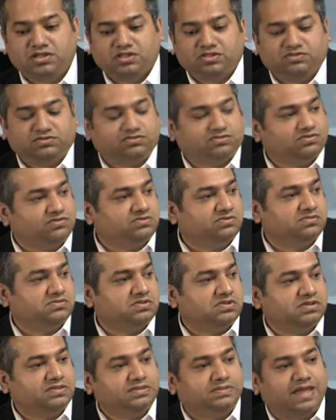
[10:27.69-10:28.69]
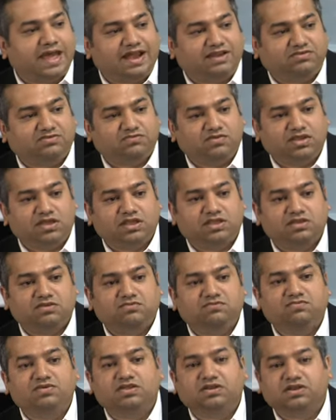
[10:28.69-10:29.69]
So that way,
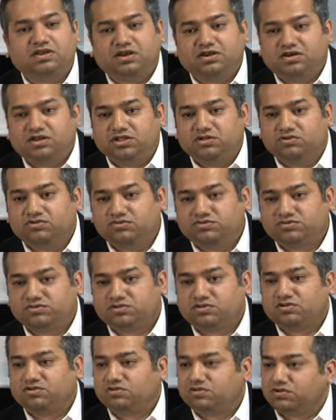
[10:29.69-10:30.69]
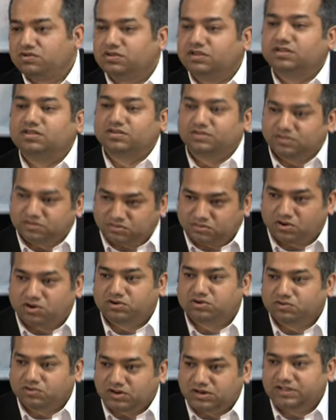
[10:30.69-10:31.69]
we reduced
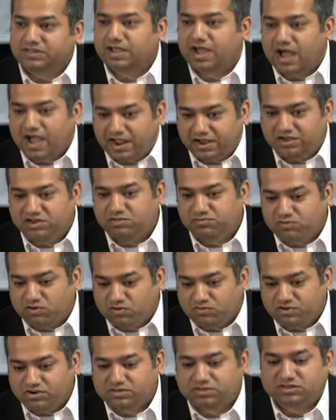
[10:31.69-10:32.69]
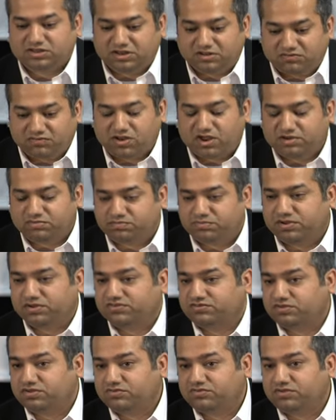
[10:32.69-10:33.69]
not only the IT power, 3 watt per
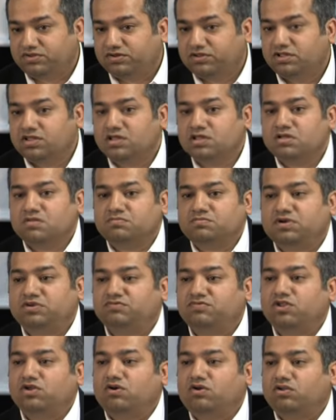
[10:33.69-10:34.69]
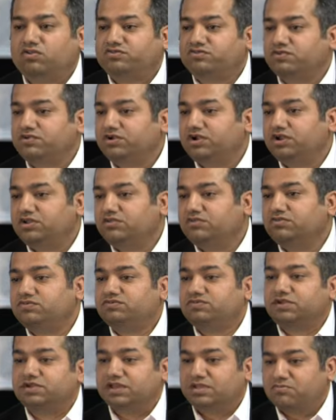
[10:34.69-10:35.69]
server, but we also reduced
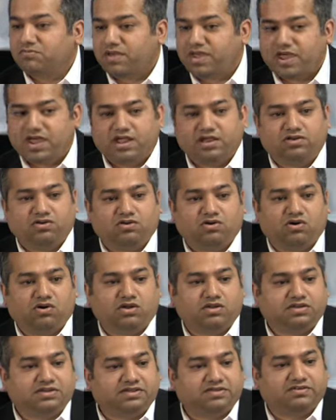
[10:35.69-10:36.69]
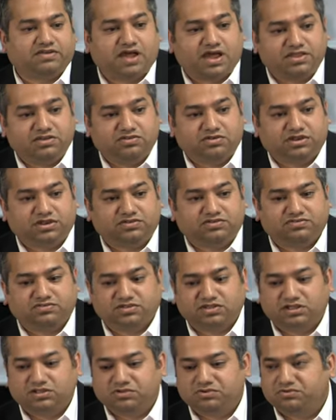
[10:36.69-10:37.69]
the demand on CRA units
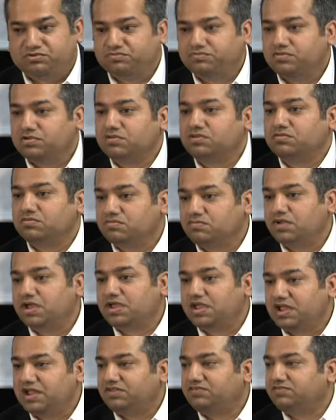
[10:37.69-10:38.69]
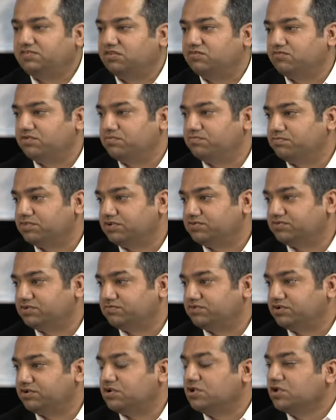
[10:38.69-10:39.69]
in room by 8 CFM per server.